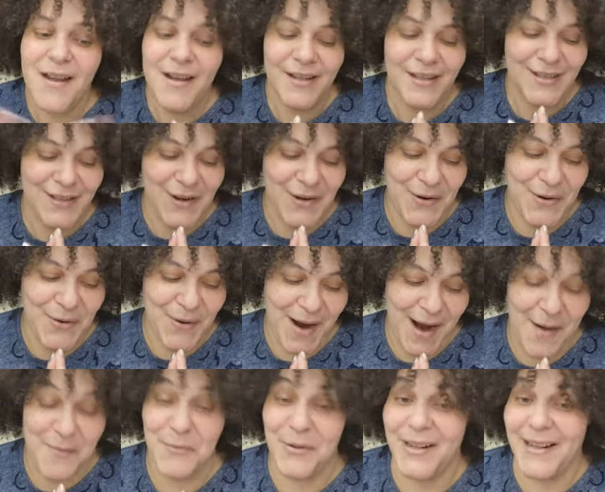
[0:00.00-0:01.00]
So
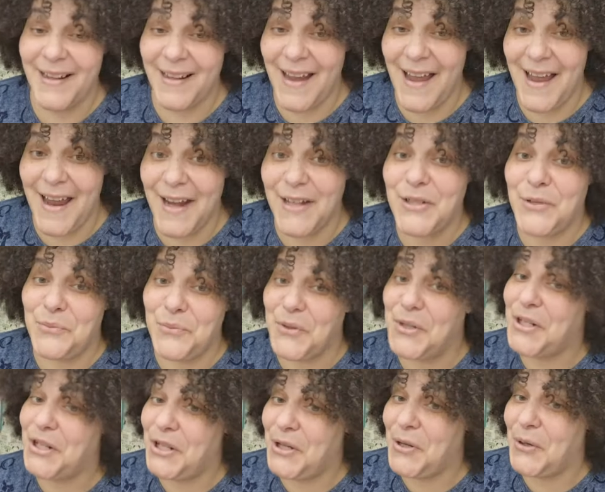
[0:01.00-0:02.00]
I'm really, it's
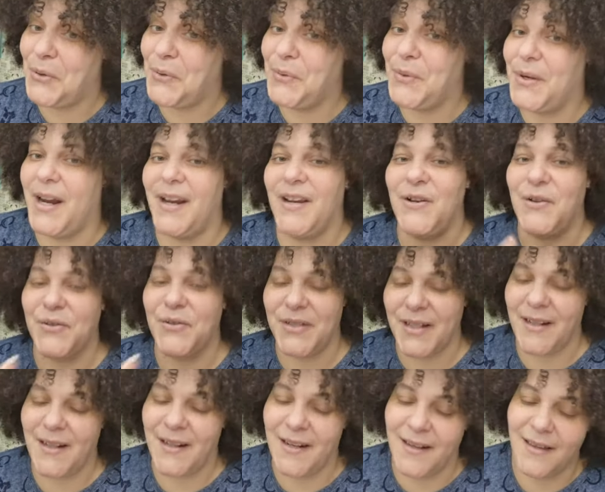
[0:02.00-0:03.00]
really cute and you'll
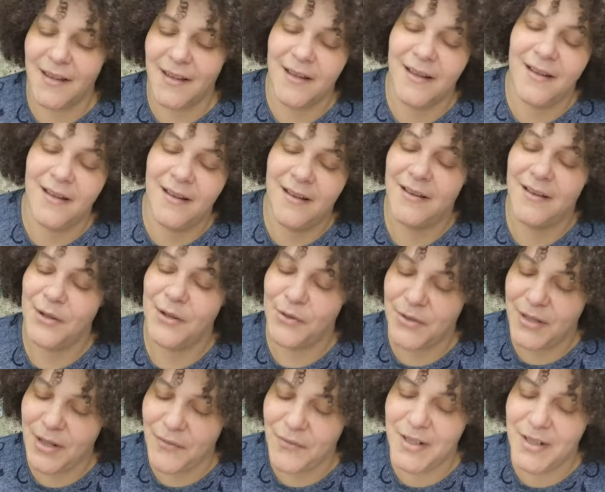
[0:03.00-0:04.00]
see it in the, you'll
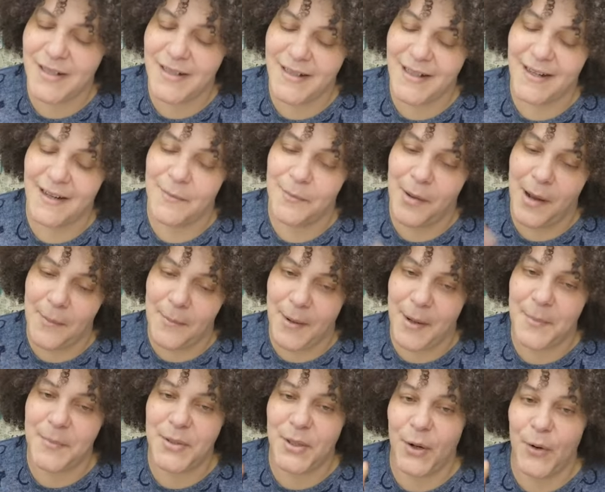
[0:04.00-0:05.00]
definitely see it pop
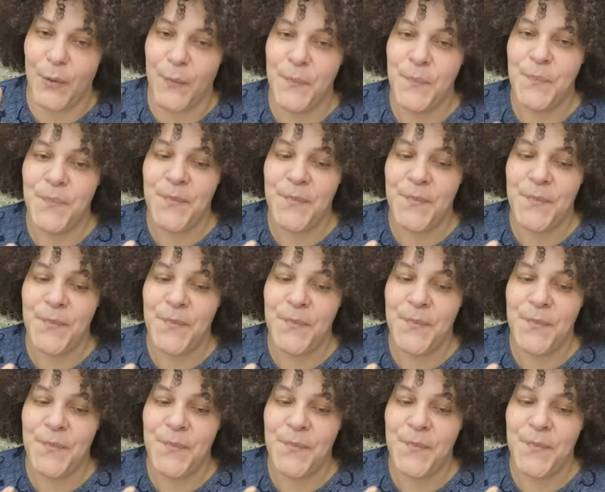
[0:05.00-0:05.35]
up. So